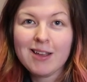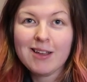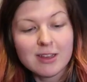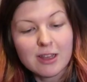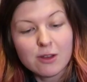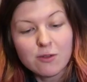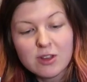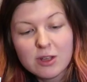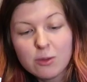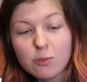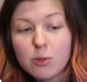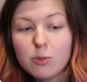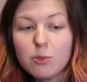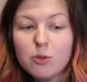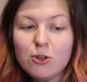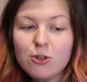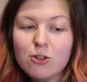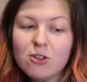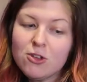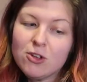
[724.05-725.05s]
because I've seen
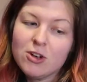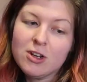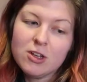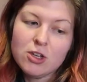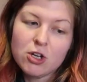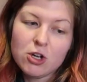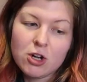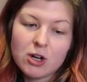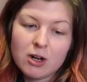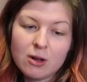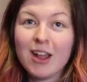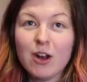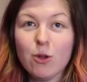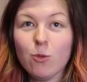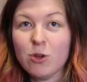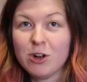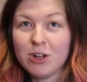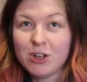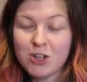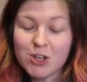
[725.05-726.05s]
people do this on Instagram and I
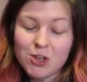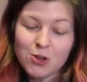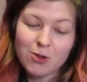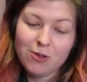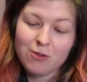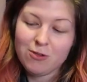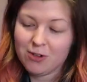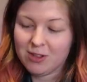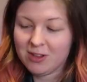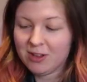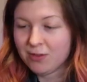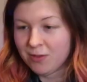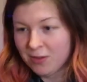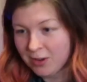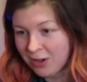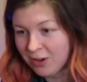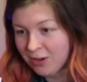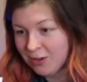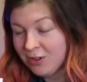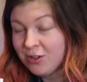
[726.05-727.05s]
wanted to do it for this
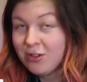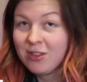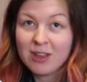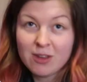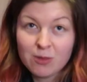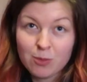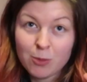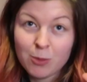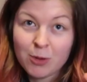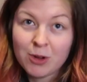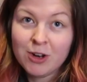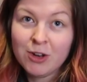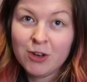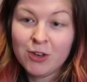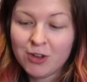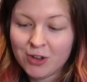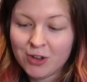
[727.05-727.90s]
video, so that's what we're gonna